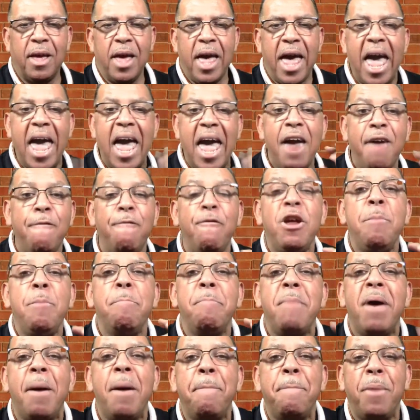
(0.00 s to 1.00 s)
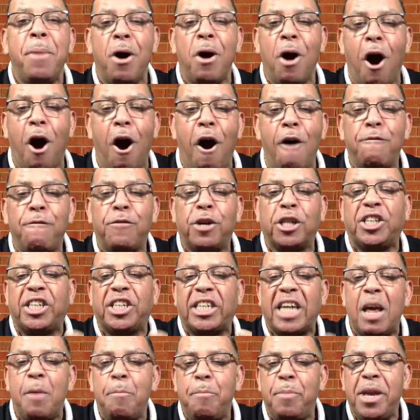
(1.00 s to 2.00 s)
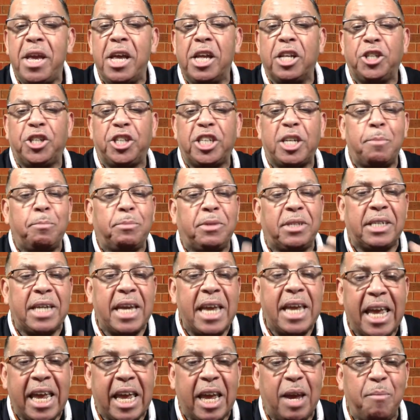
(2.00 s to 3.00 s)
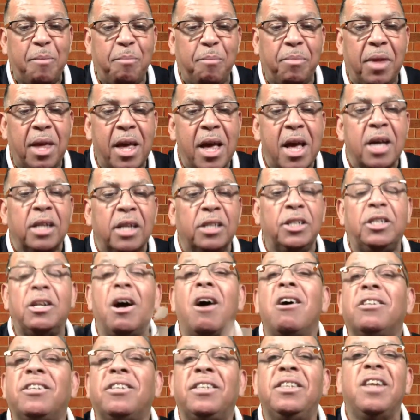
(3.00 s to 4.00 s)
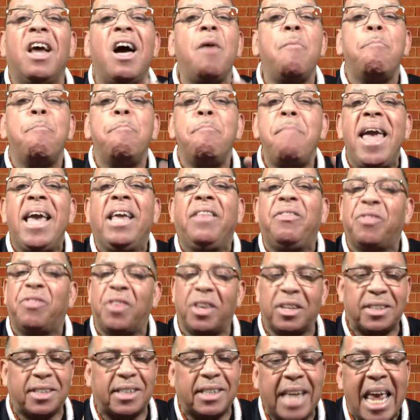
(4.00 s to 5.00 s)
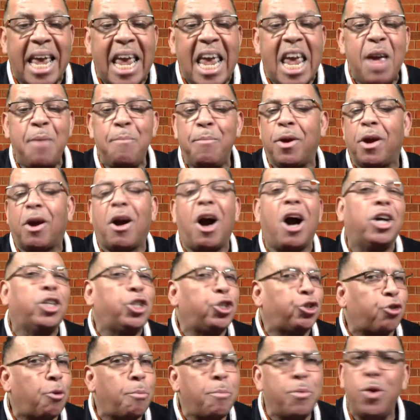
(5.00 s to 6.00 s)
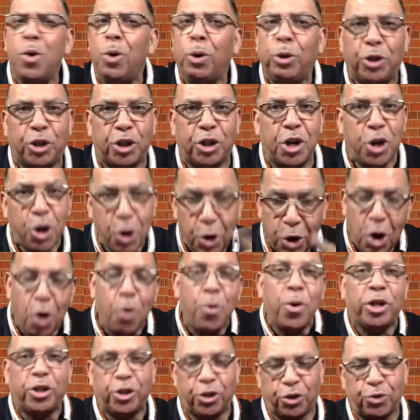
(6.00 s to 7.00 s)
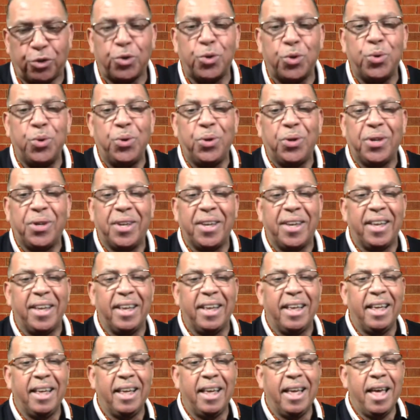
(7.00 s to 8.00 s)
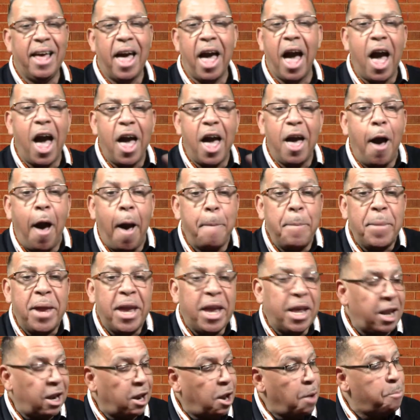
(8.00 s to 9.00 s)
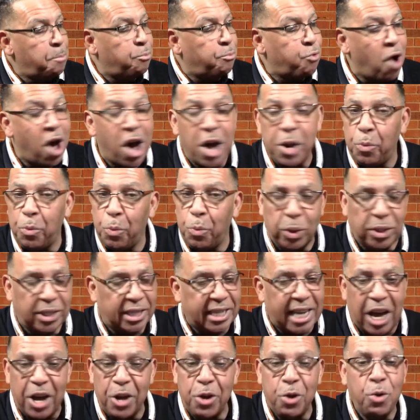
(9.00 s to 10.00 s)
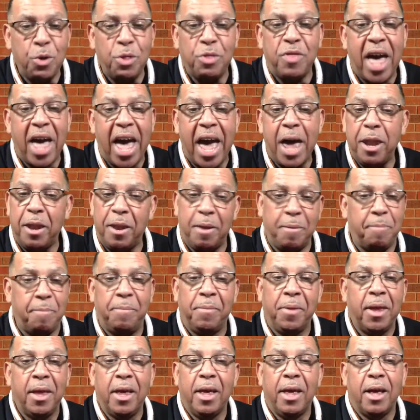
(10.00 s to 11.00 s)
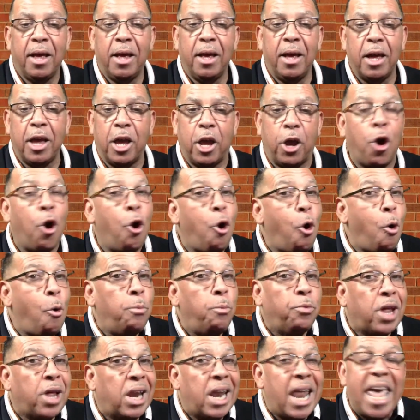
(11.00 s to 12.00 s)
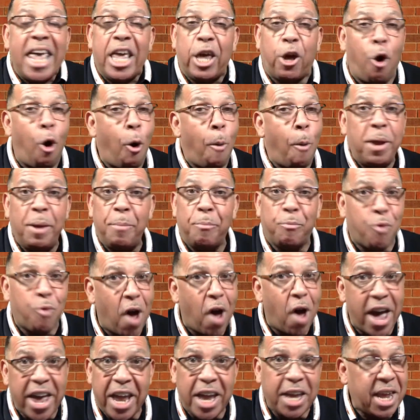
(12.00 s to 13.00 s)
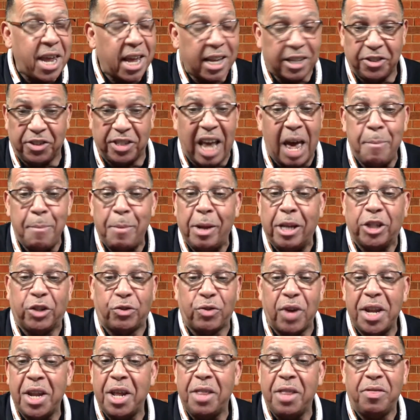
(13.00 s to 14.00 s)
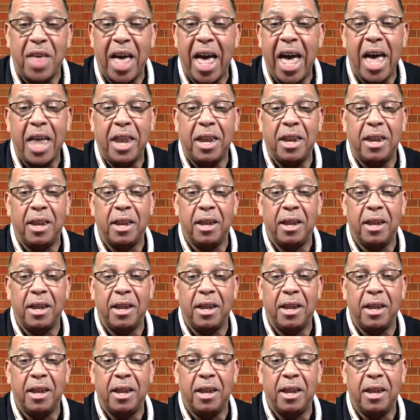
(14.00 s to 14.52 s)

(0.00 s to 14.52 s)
Every member of a championship team does not make the same contribution. You know it's true. I, I mean, LeBron will tell you that. Uh, Kobe, the late Kobe Bryant has demonstrated that.